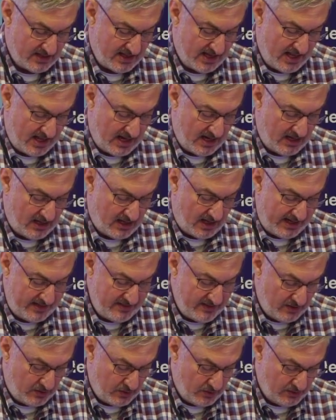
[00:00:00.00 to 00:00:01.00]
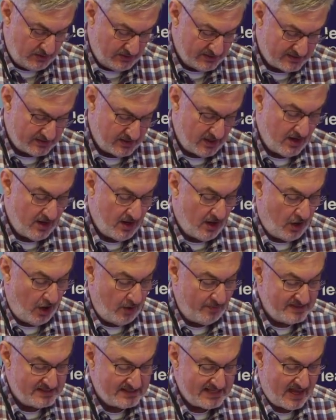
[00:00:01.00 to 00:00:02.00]
lined the halls,
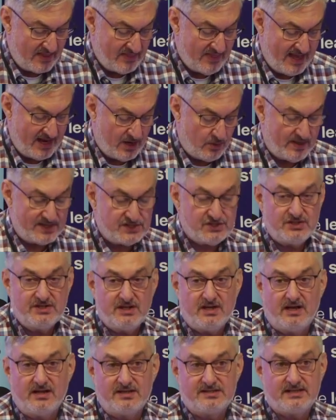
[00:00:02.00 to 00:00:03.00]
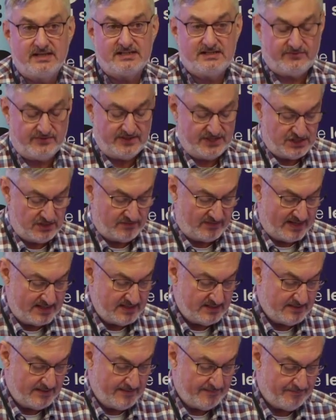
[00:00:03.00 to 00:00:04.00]
hoping to get their question asked at a fringe
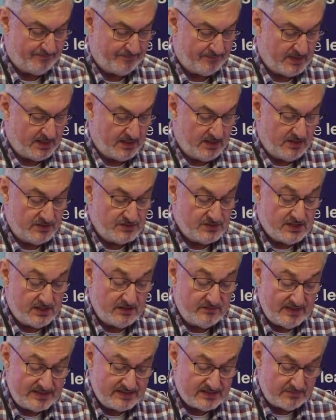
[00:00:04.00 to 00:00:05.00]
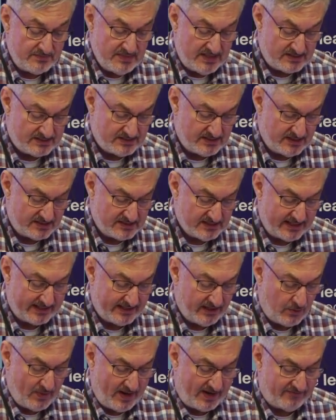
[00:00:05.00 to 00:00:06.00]
event, to convince a minister to take a
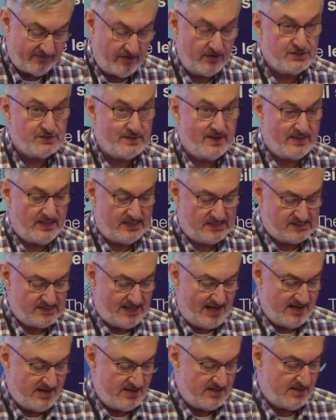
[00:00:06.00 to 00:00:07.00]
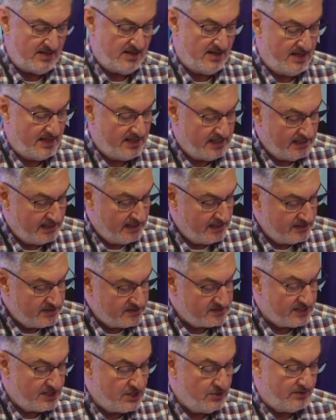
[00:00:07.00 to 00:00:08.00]
quick photo at their stand, to
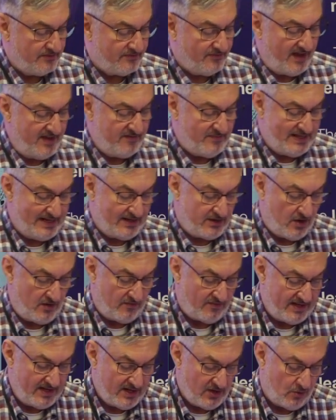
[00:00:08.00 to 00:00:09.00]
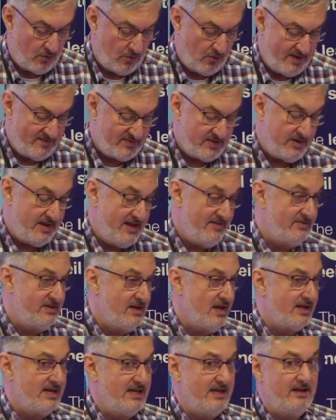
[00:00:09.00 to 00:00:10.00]
secure a 5-minute coffee or, if they're even
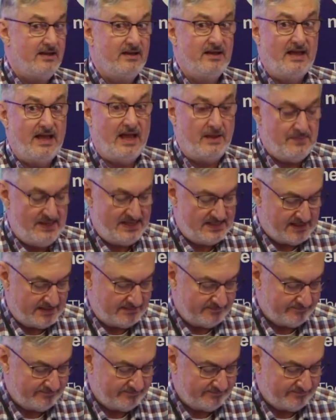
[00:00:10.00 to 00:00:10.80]
luckier, a meeting.